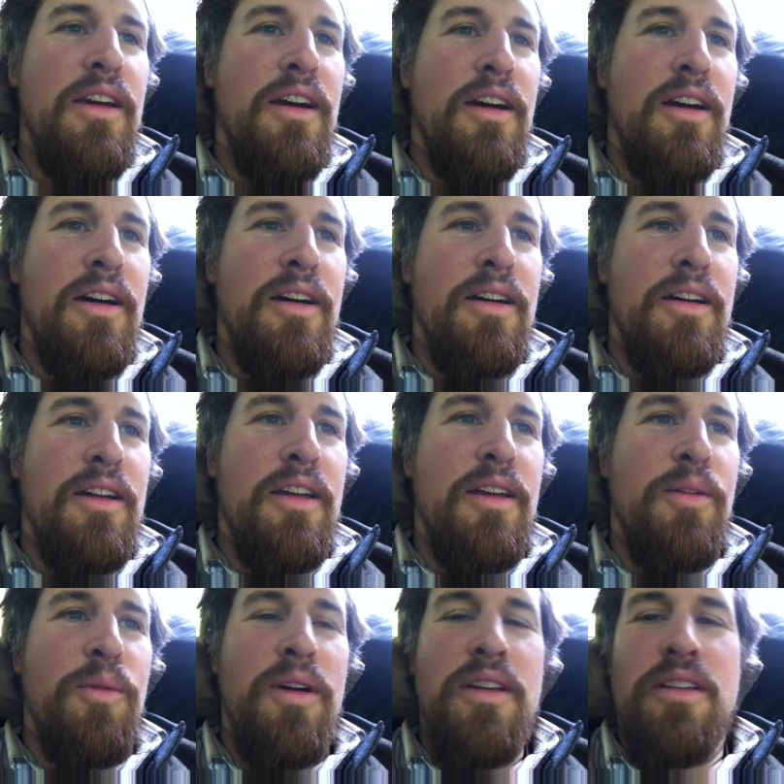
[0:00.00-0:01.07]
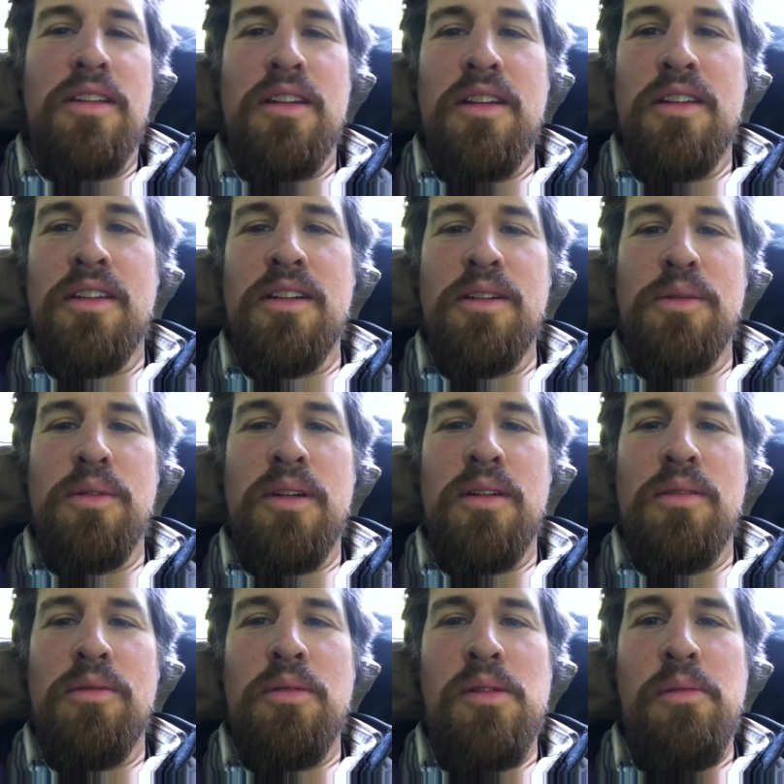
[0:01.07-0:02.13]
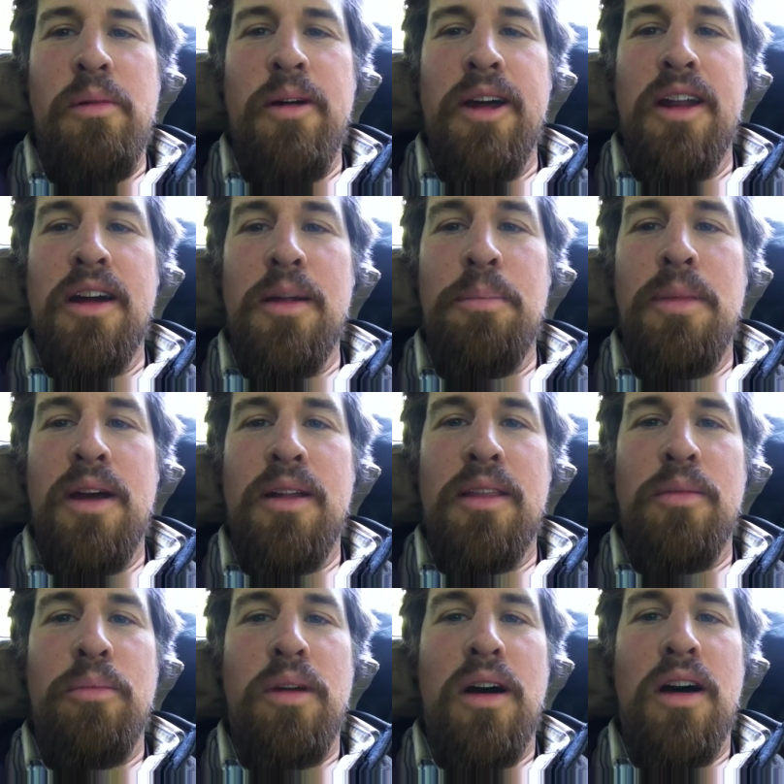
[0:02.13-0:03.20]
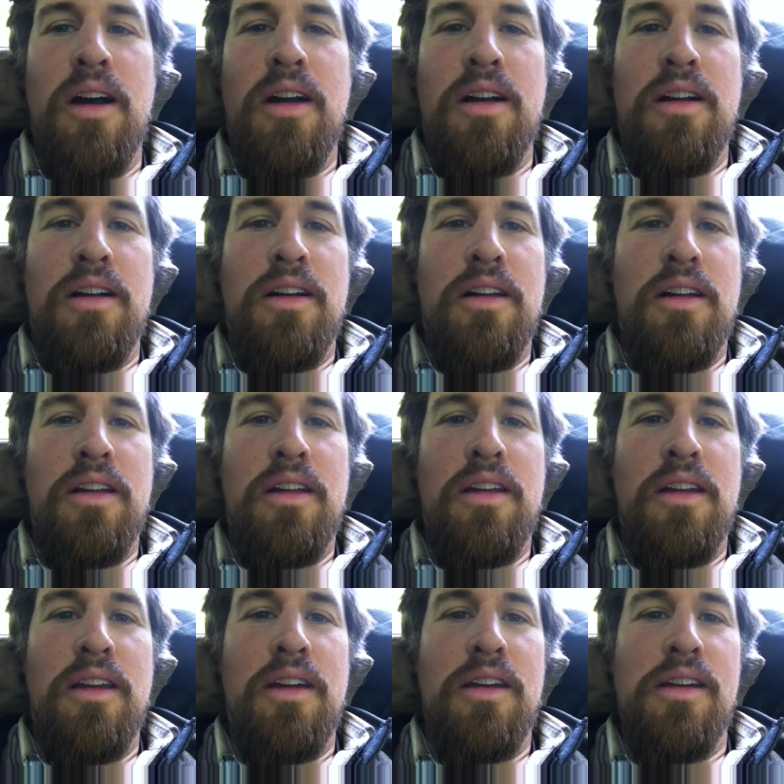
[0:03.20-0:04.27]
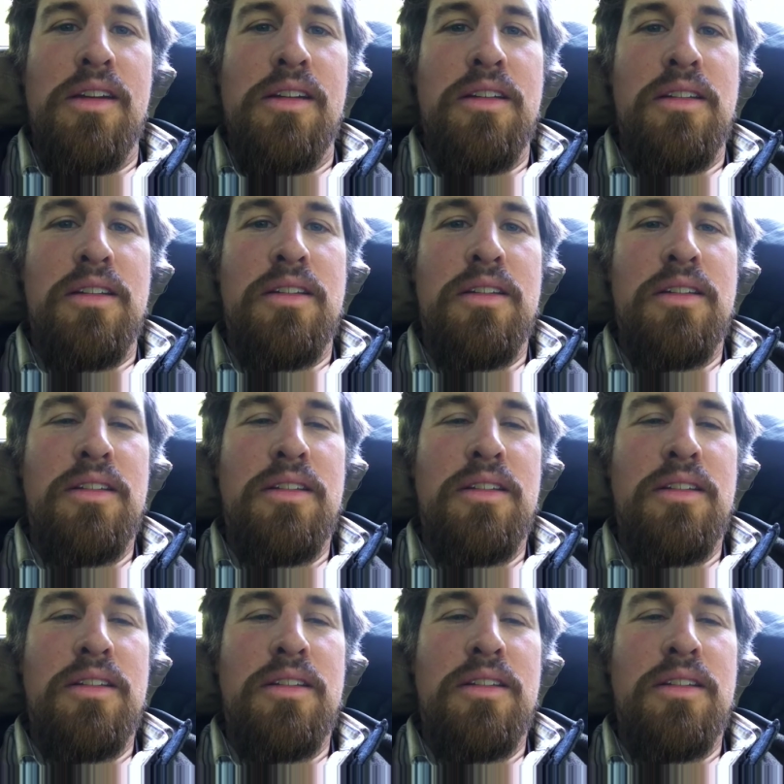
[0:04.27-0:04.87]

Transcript: Uh, it wasn't until we we met up at the bar and